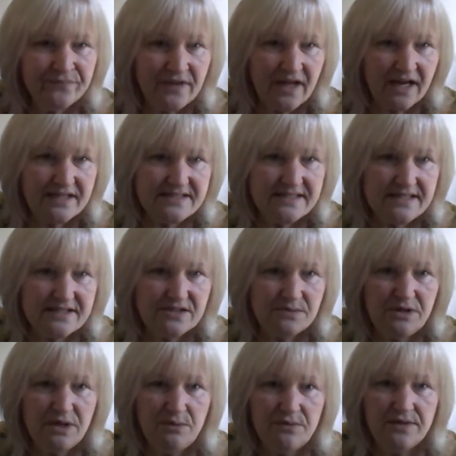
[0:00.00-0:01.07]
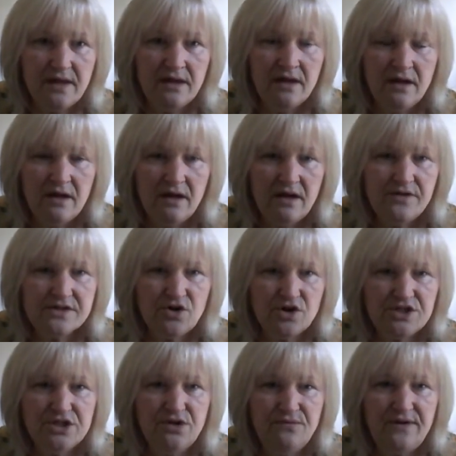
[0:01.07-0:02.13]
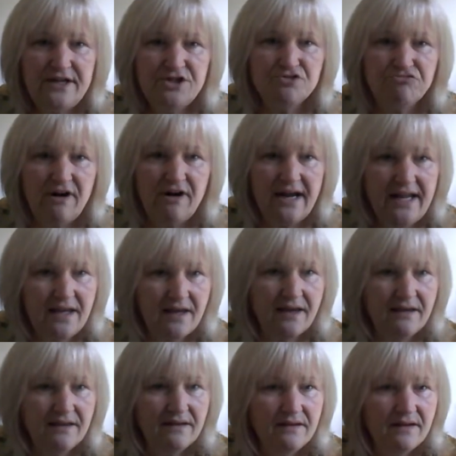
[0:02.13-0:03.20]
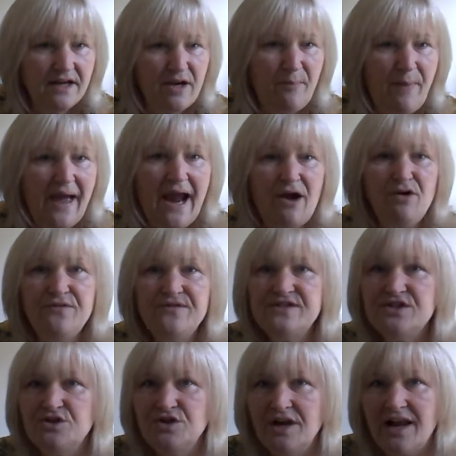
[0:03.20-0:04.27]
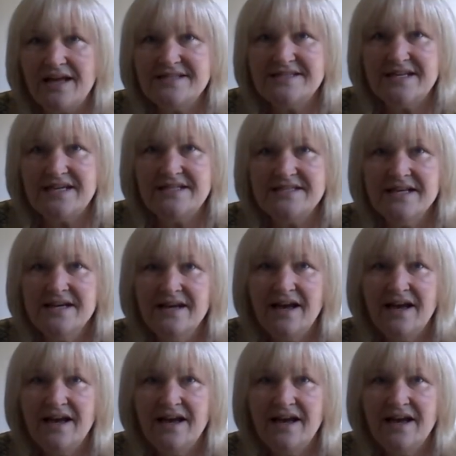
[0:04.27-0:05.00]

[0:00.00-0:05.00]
I can see somebody with a that's got a lovely drink and a pair of sunglasses.